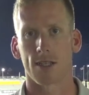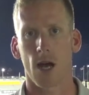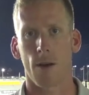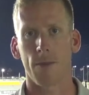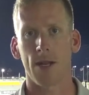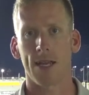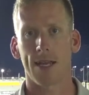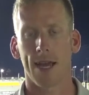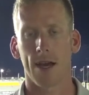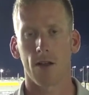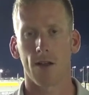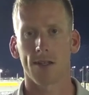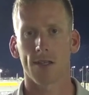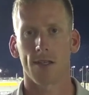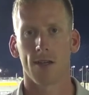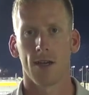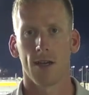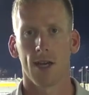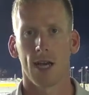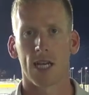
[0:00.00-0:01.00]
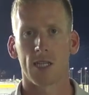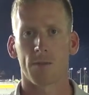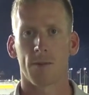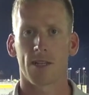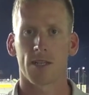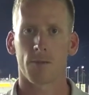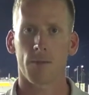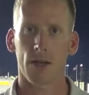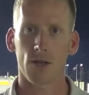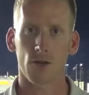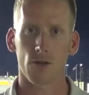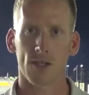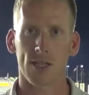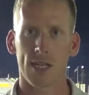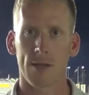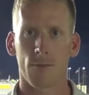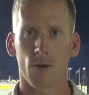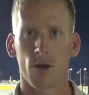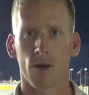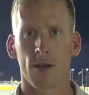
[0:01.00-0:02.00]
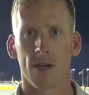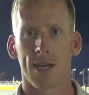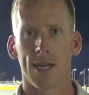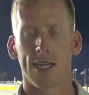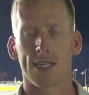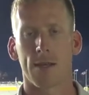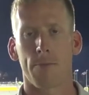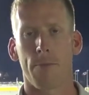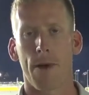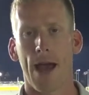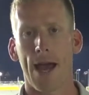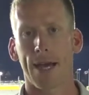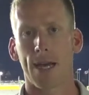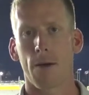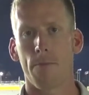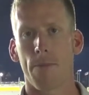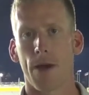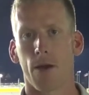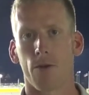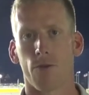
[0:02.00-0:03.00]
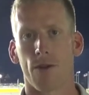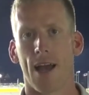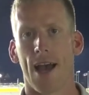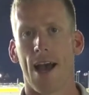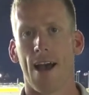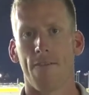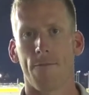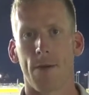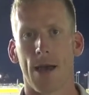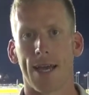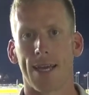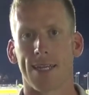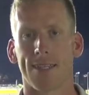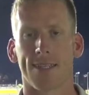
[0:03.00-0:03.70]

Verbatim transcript: Dominic Ellis has been a special teamer. He's a backup boundary halfback.